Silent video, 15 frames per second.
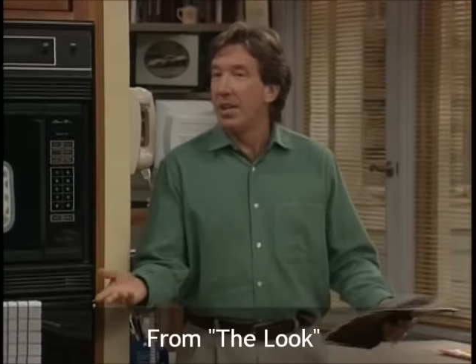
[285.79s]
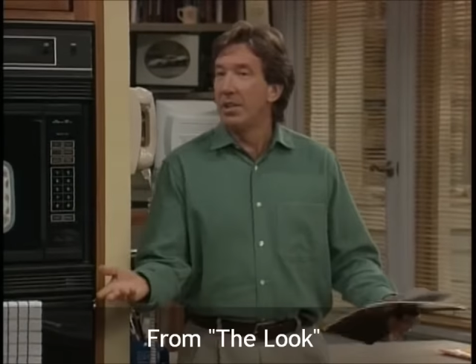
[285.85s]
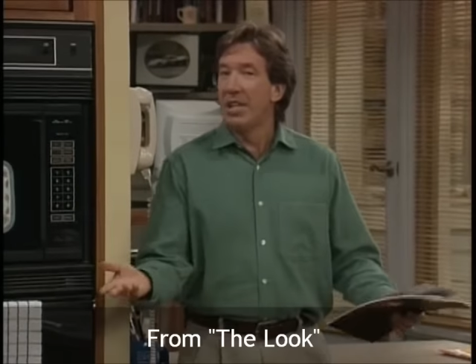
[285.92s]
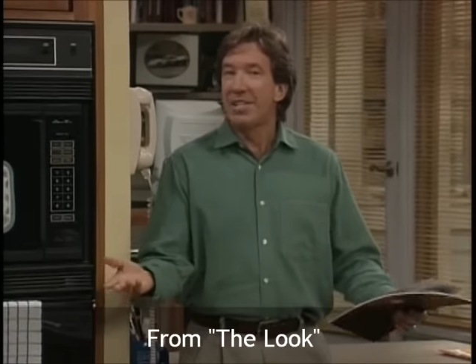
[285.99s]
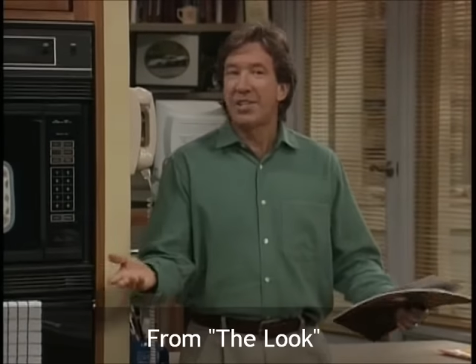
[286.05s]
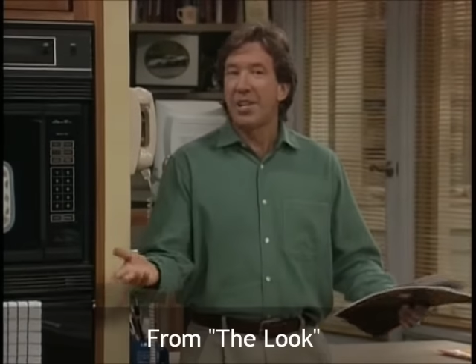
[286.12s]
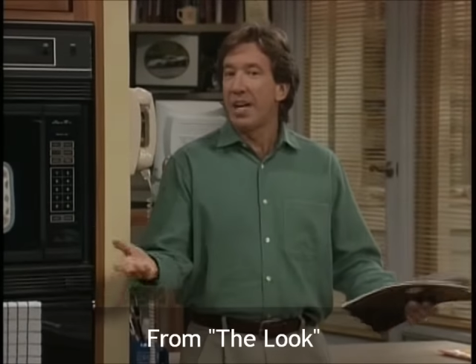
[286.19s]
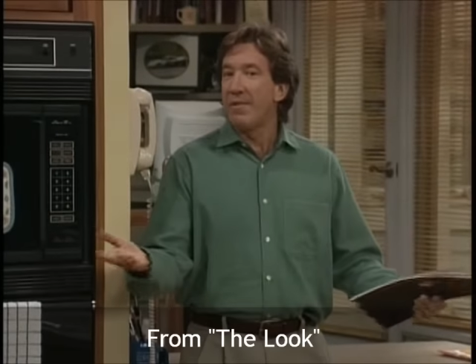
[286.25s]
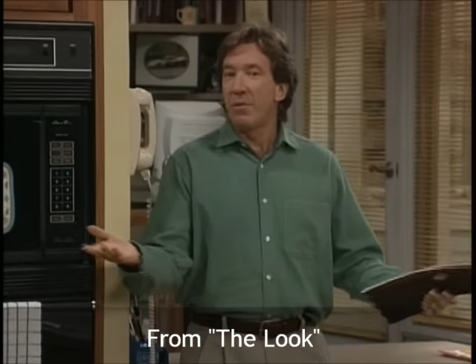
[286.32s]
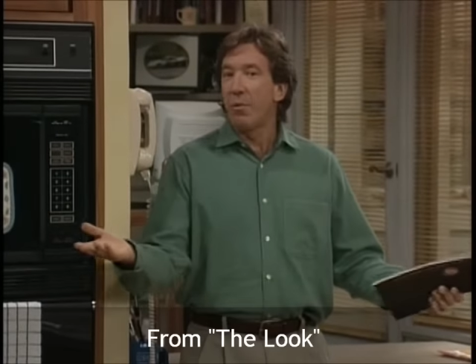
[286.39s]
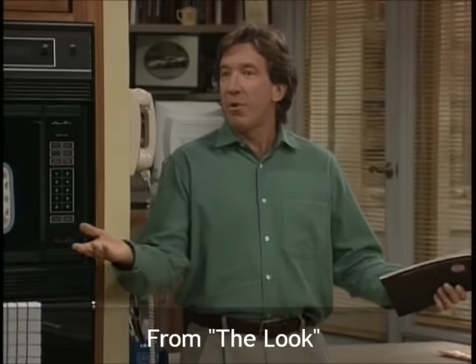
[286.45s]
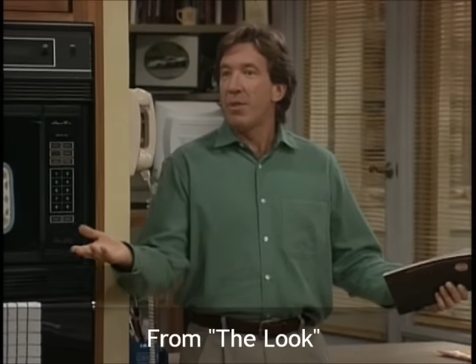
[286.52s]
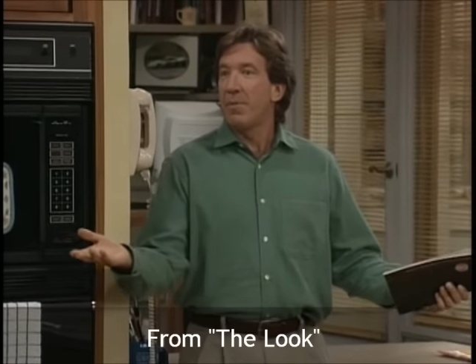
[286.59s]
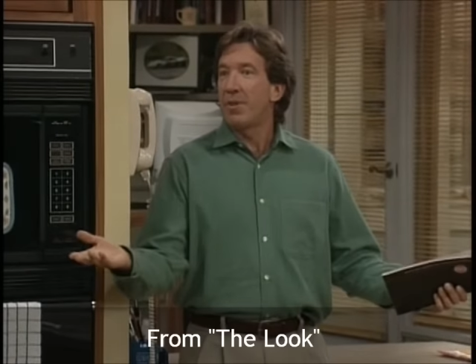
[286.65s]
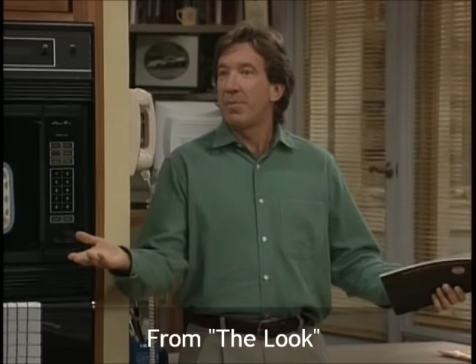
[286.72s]
Let's not even
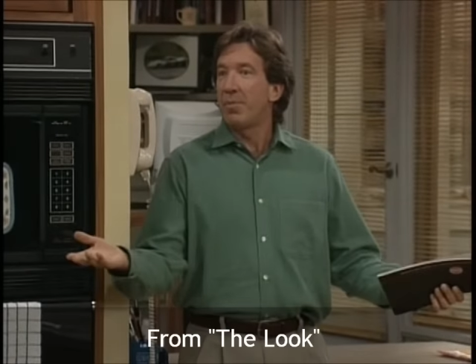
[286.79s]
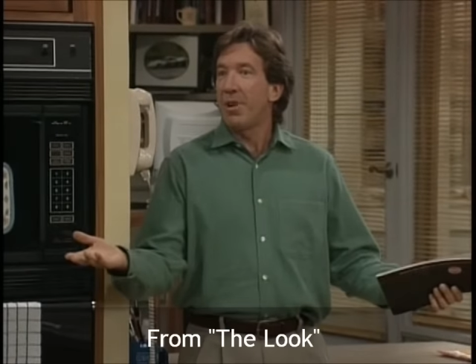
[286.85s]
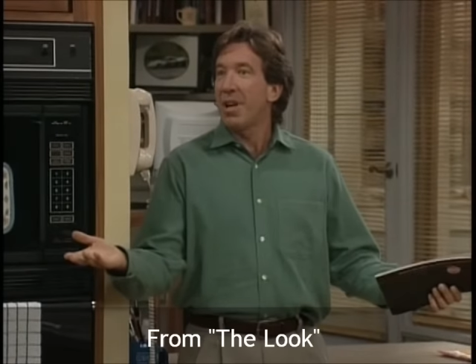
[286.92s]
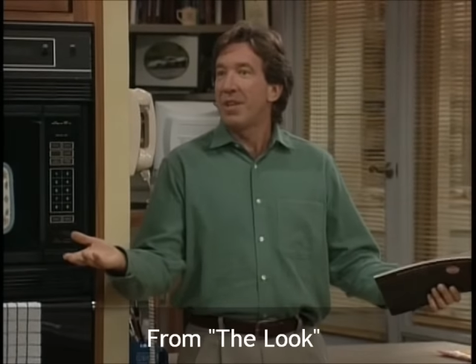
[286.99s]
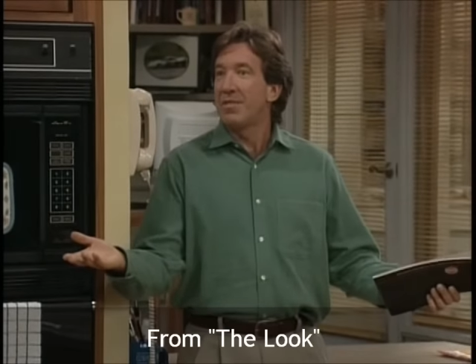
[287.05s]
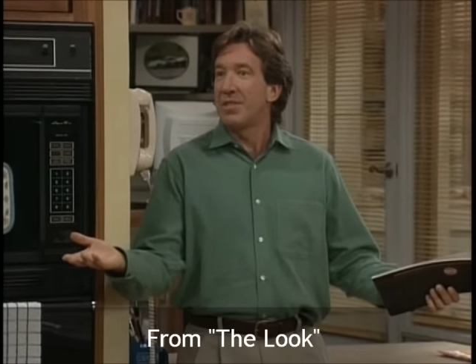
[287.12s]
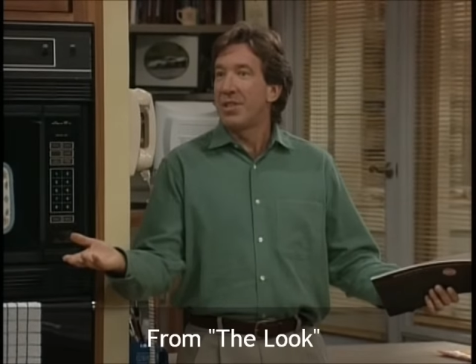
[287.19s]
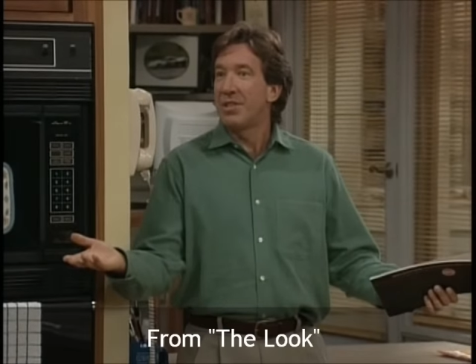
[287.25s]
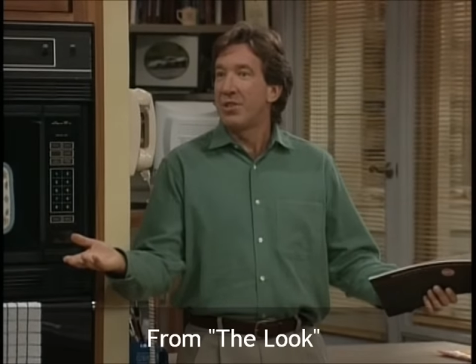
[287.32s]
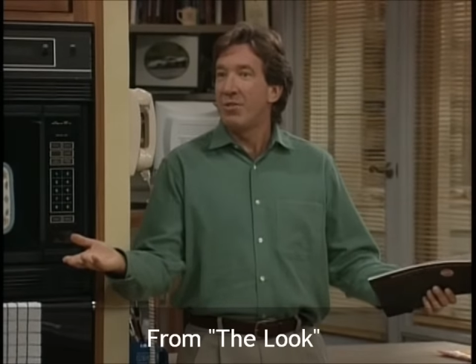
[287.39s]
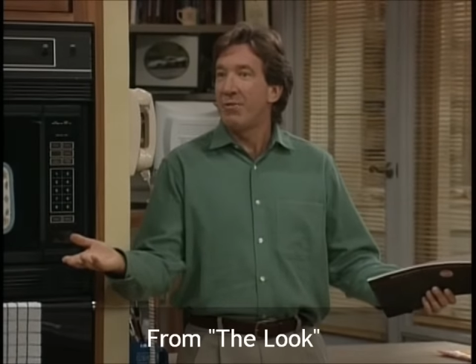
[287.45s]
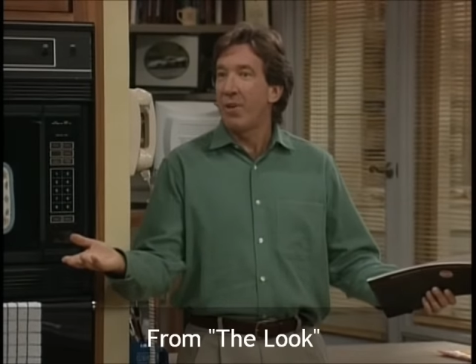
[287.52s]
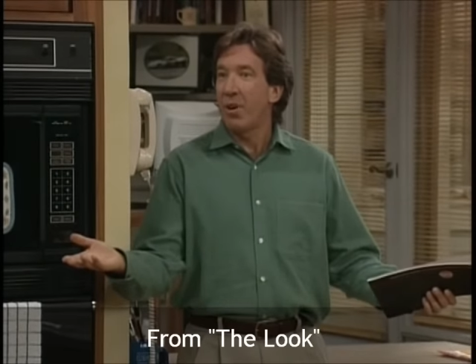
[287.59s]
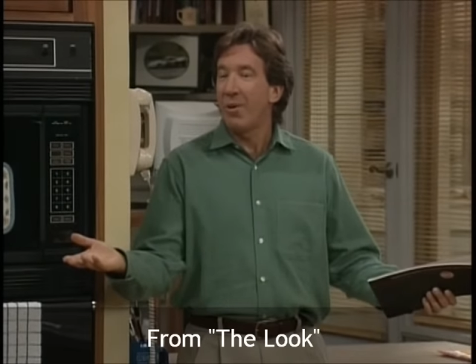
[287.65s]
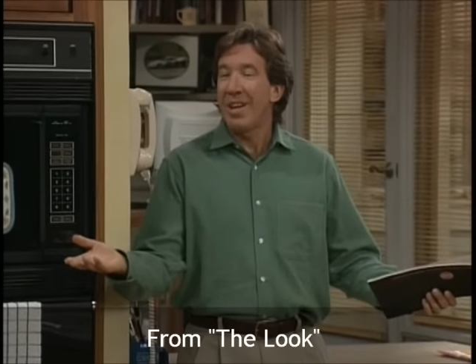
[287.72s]
worry about the playoffs. It's
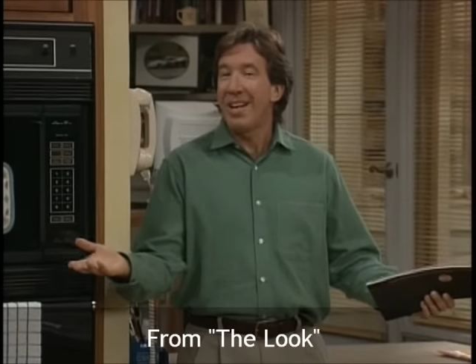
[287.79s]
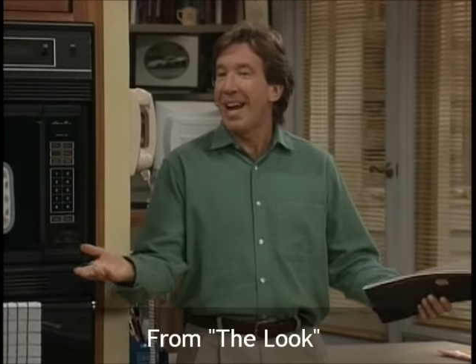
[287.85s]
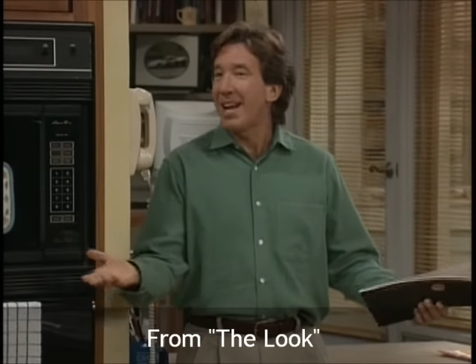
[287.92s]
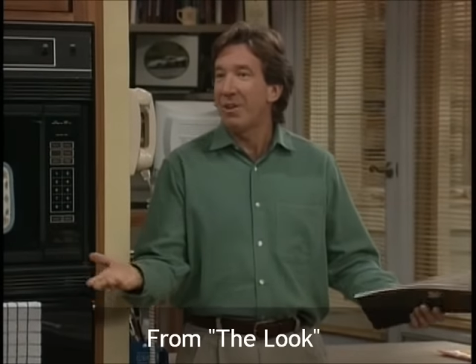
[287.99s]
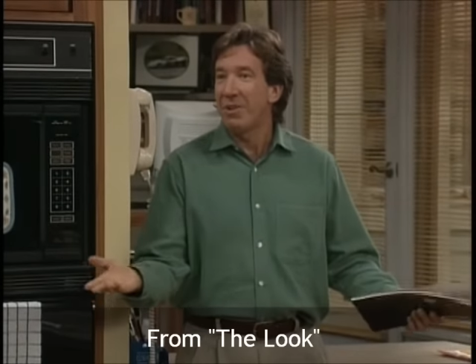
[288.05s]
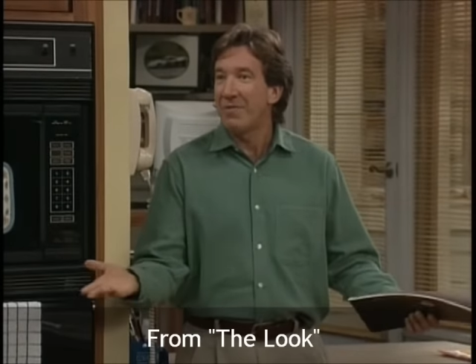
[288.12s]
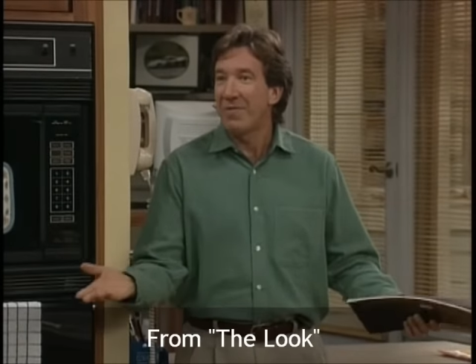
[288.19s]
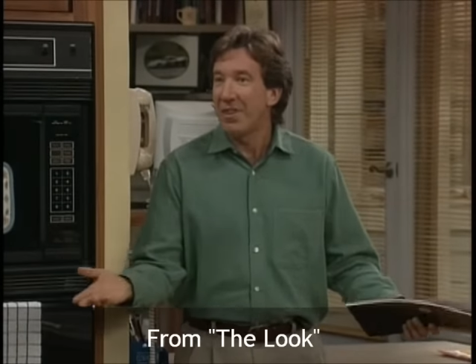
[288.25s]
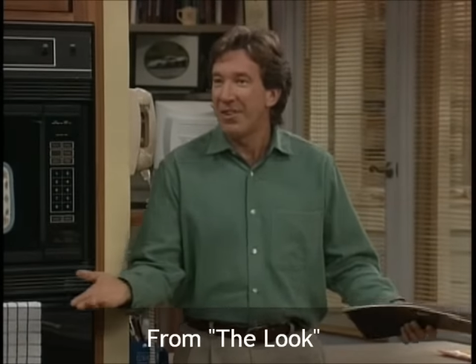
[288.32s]
too far away, and I don't.